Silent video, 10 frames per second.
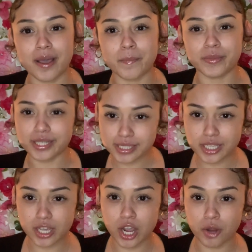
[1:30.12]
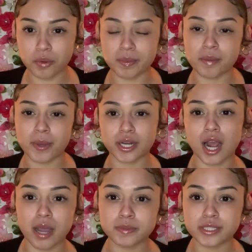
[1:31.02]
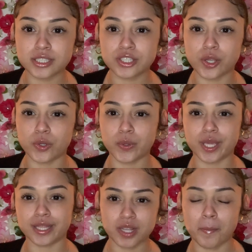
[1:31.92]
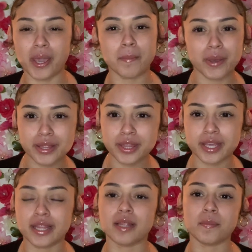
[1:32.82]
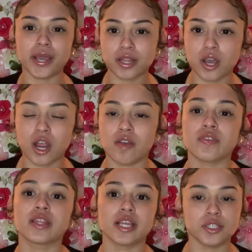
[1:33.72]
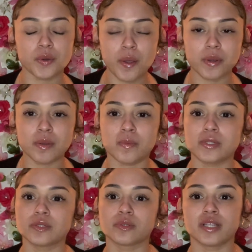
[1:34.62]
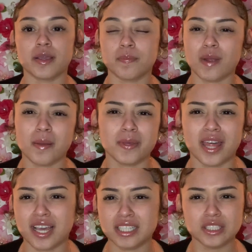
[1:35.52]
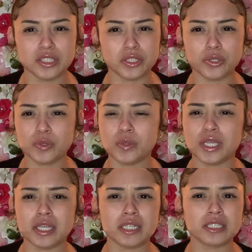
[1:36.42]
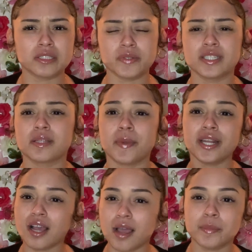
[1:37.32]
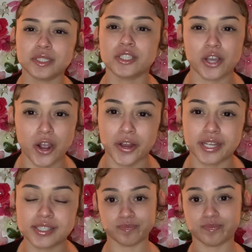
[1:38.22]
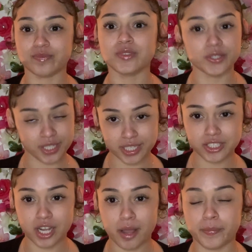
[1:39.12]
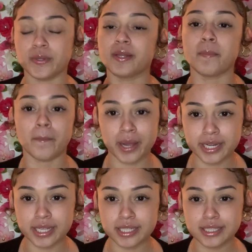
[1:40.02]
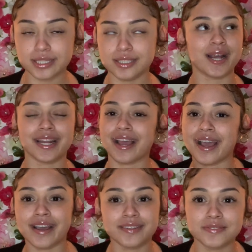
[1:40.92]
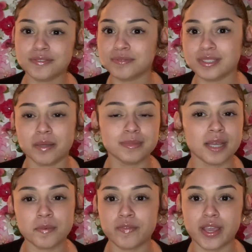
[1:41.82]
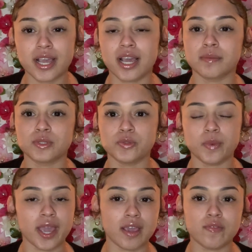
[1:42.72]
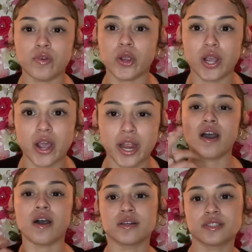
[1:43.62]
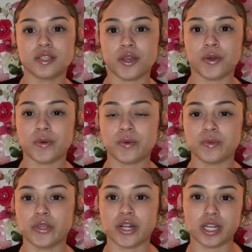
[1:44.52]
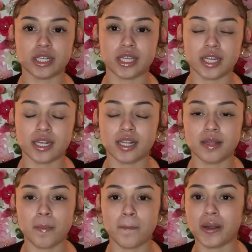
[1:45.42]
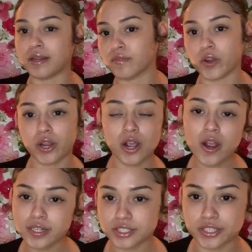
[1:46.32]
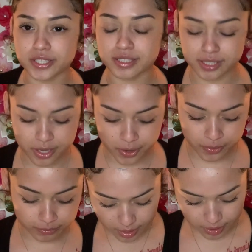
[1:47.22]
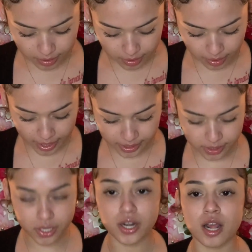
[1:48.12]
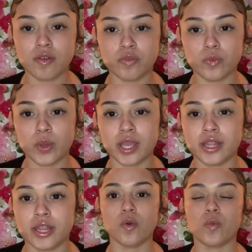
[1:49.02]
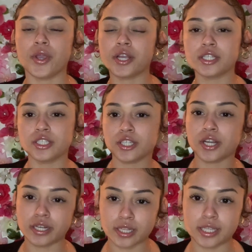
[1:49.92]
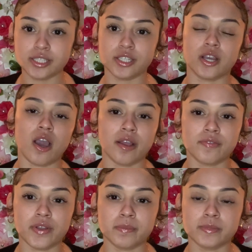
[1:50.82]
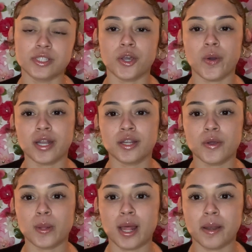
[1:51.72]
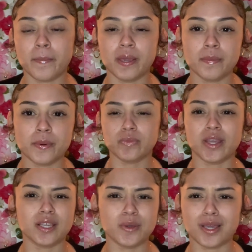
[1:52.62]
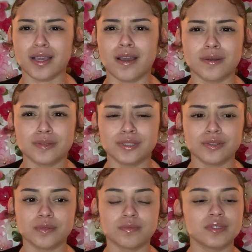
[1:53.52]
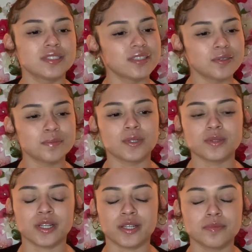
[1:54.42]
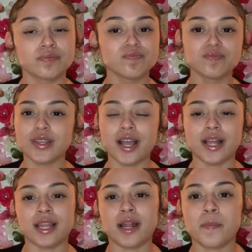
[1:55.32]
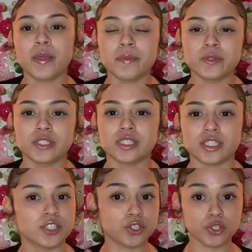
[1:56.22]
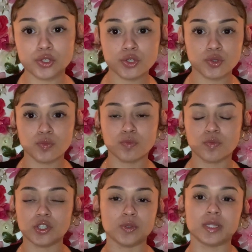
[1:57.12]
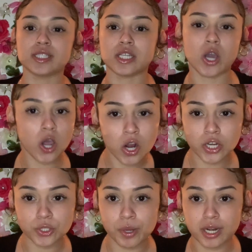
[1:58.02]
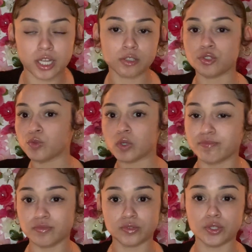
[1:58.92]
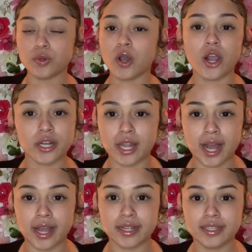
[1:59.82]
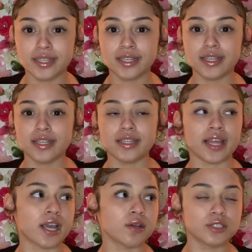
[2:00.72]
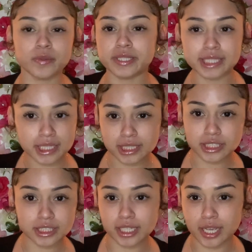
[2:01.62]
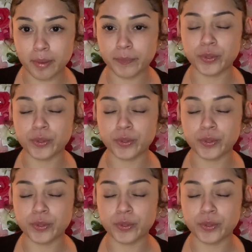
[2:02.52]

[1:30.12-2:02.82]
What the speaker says: leasing a car would be a better option, so you can pay monthly and then pay the car off and then you'll own it, which will take probably like 2 years, 3 years, depending on how much the car is. You need a job, you need money, you gotta have some type of income to pay for a car. Also, you're gonna need money for car insurance. So let's start off with where you're gonna lease your car from. So I know a lot of people think you can go to, no, don't start. A lot of people just assume when you lease a car, you gotta go to a new car lot, like go to a dealership,